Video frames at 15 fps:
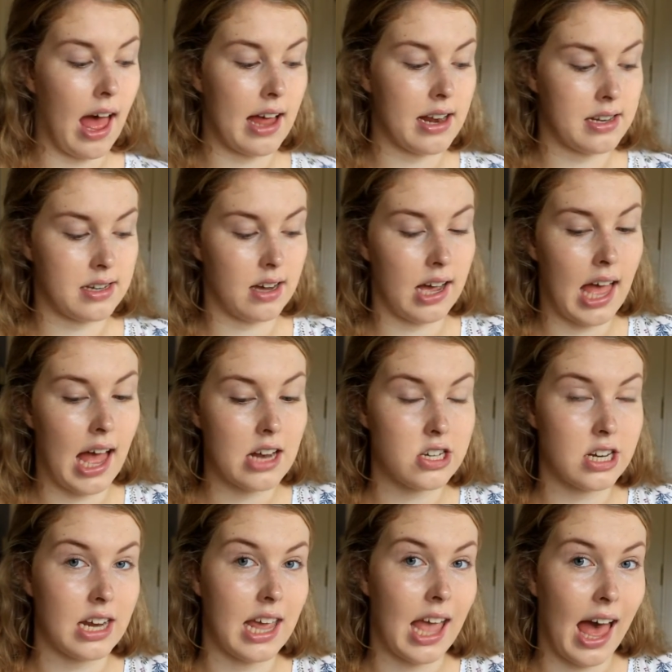and I
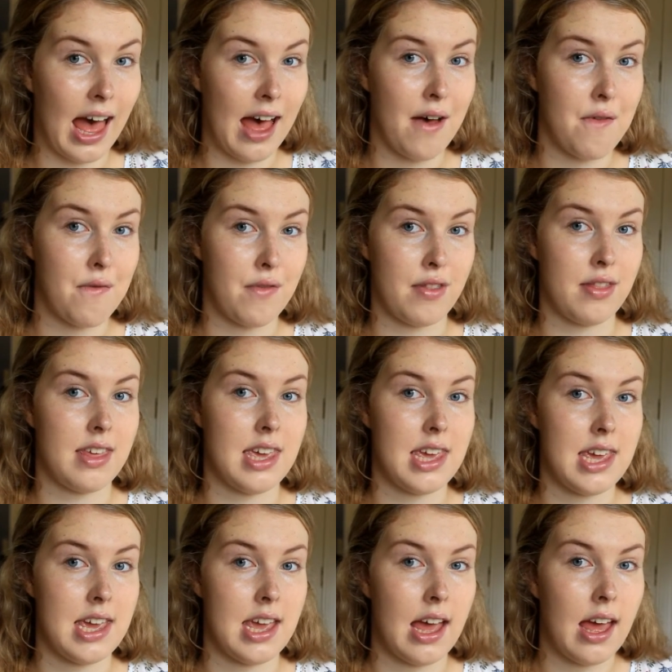actually have
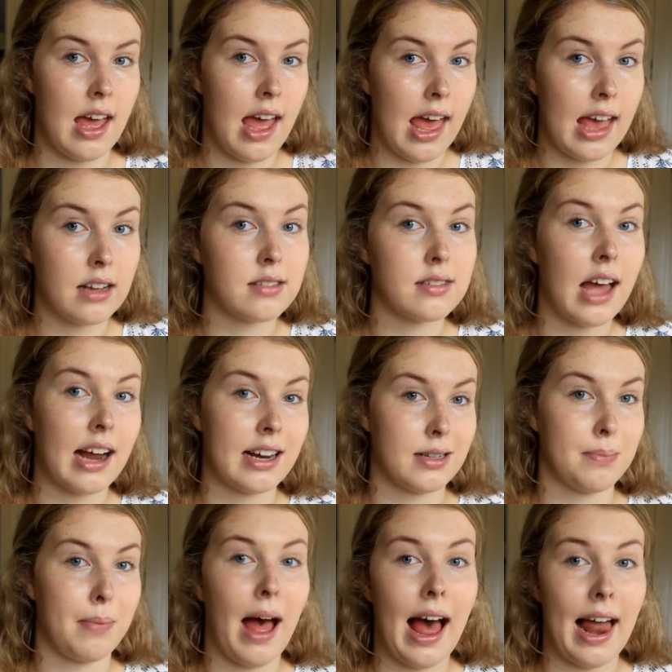the
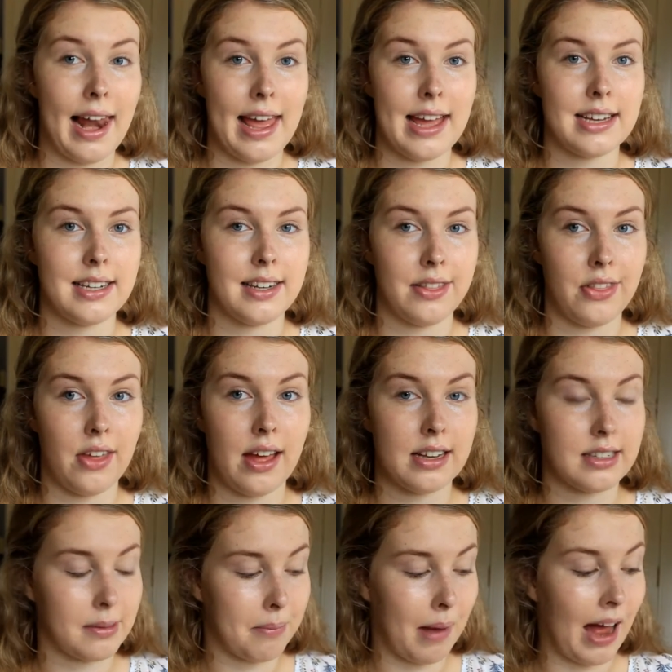exact palette
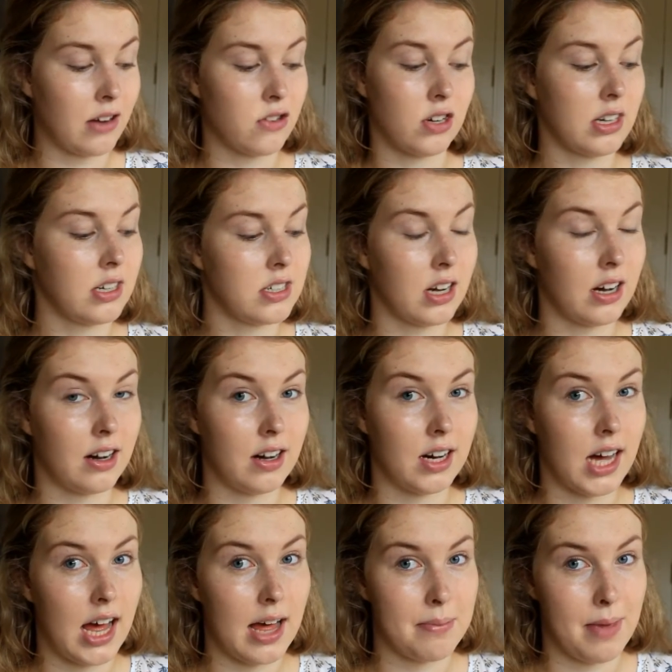that Patrick
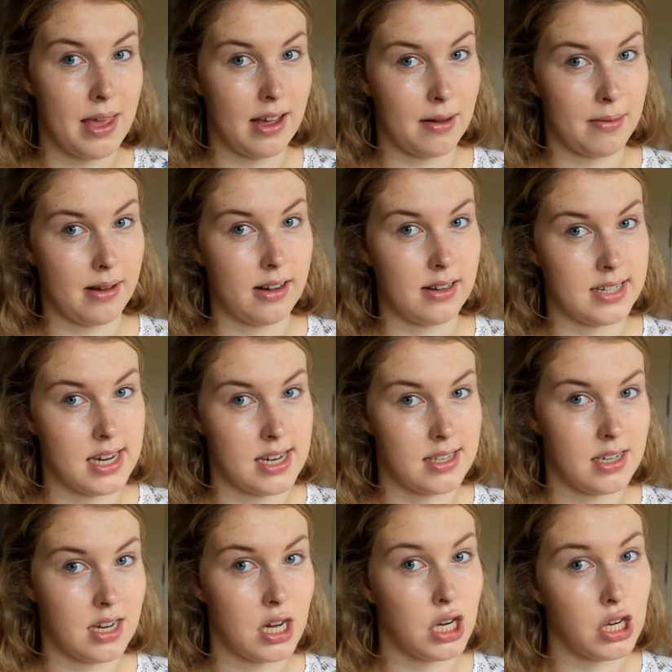Tar, her makeup
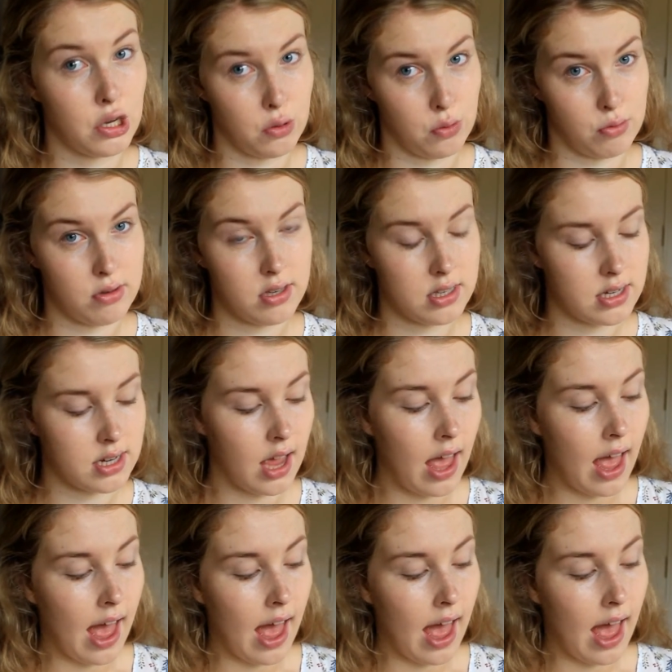artist, used,